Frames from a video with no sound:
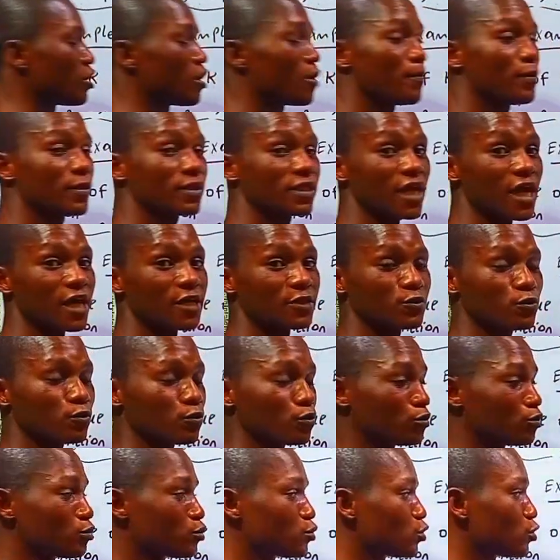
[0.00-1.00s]
Hospital's
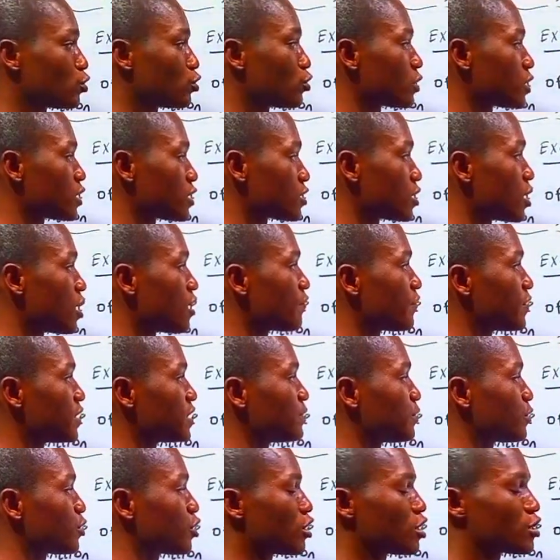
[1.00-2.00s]
rule to resolve
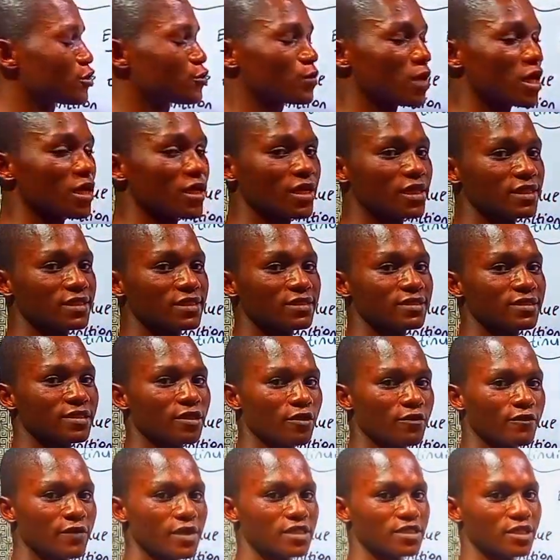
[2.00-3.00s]
it because we are getting
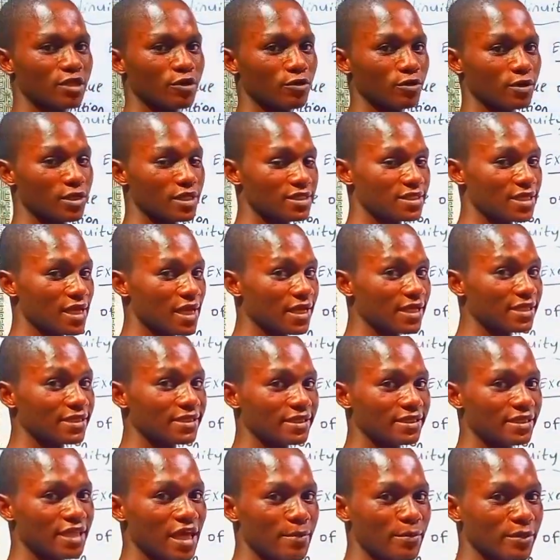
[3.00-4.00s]
0 over 0. It's an
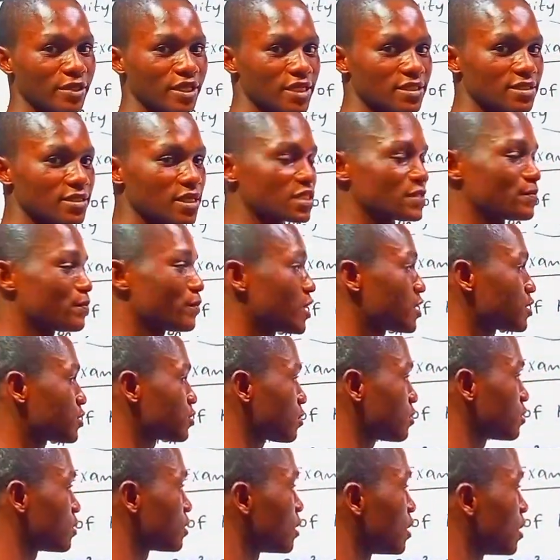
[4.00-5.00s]
indeterminate
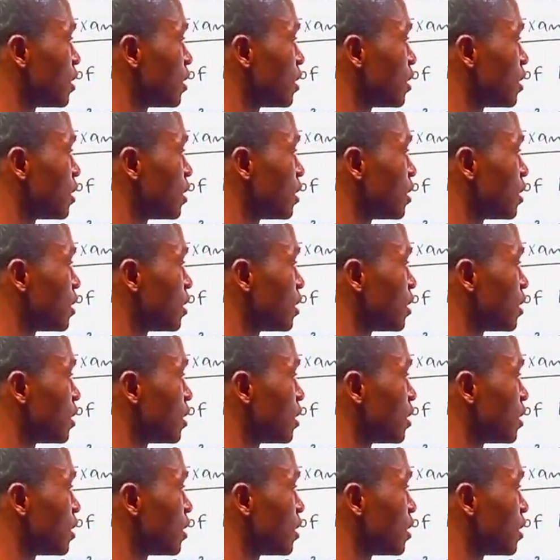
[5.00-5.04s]
expression.